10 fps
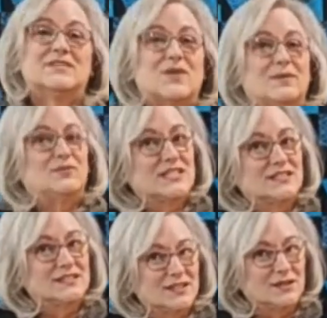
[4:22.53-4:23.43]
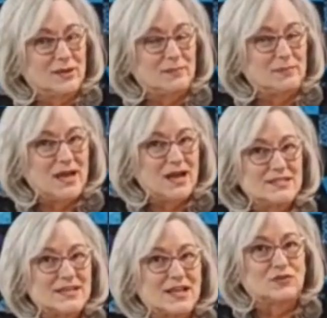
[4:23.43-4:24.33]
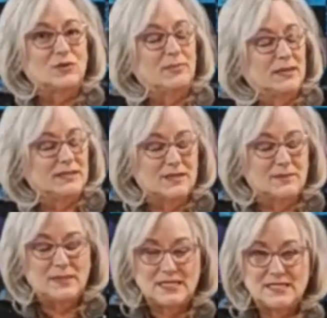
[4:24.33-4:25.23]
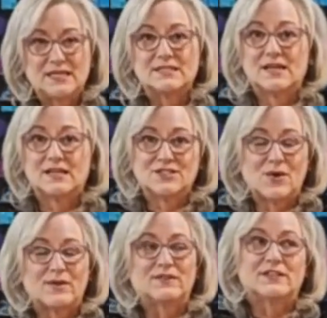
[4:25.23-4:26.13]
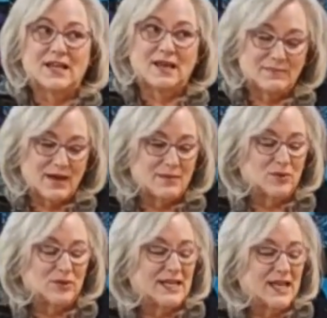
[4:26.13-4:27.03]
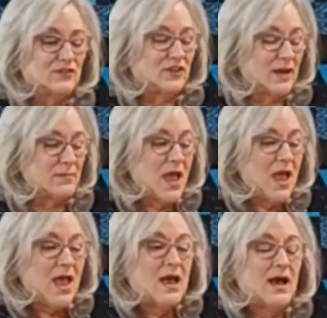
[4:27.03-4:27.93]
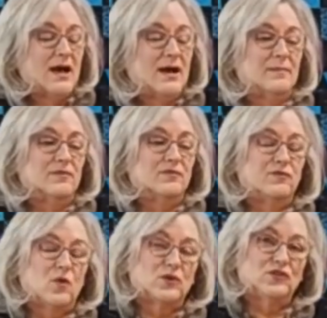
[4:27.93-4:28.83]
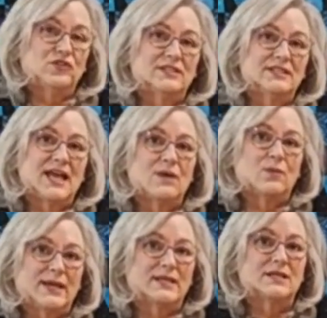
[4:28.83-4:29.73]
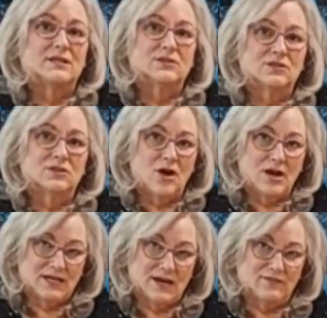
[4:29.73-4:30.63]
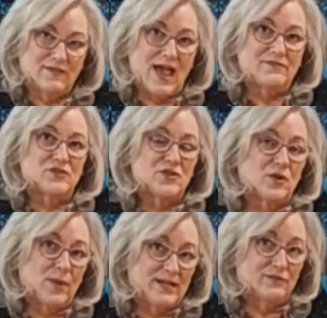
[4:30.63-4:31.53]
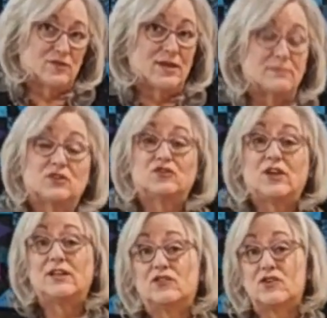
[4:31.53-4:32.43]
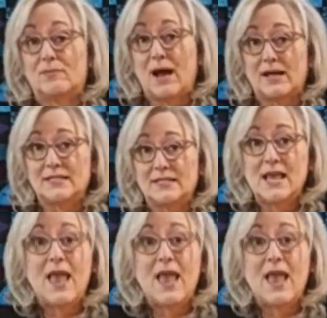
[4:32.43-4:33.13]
I'm just a little bit behind schedule, but so I feel like I'm really catching up. Fortunately, I waited long enough after their wedding for them to change their minds,